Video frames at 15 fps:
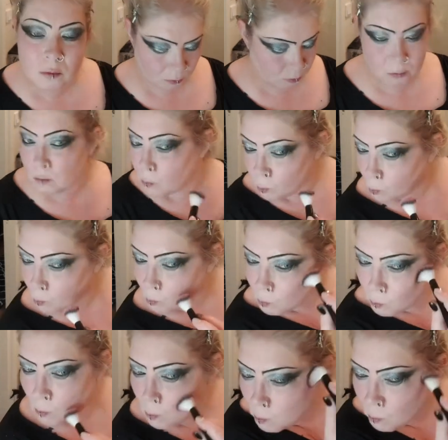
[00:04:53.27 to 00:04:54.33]
of my
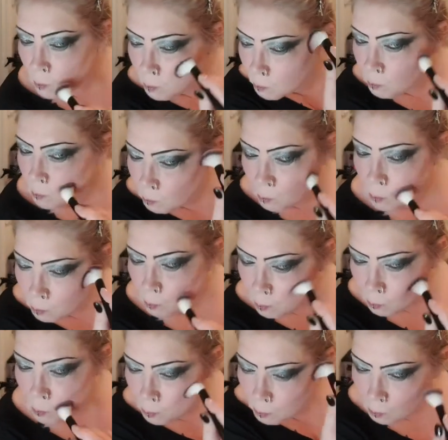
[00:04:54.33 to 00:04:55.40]
favorites too, because
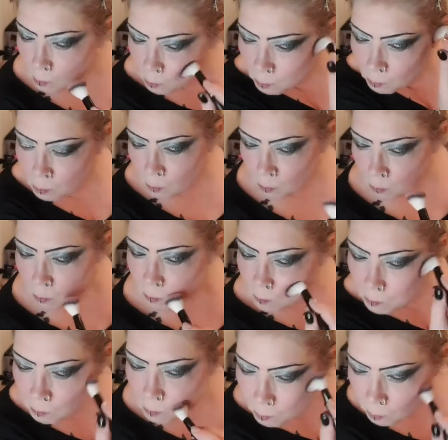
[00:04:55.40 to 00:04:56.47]
this goes well to
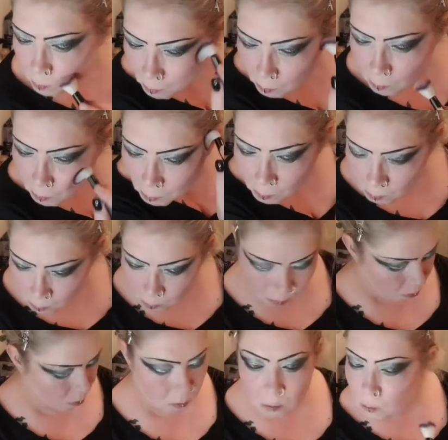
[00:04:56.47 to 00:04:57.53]
my
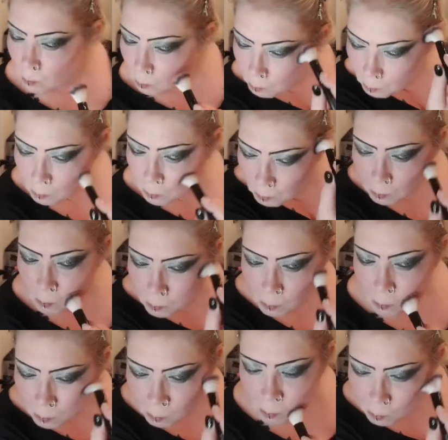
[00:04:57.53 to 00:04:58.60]
colors. I
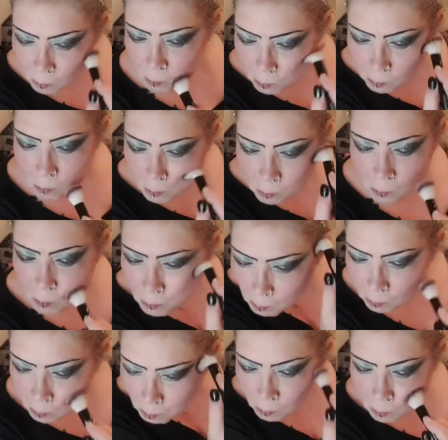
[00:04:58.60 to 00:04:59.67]
like a little more
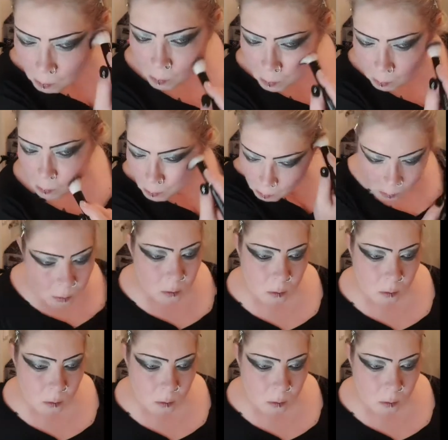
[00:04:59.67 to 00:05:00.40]
colder colors.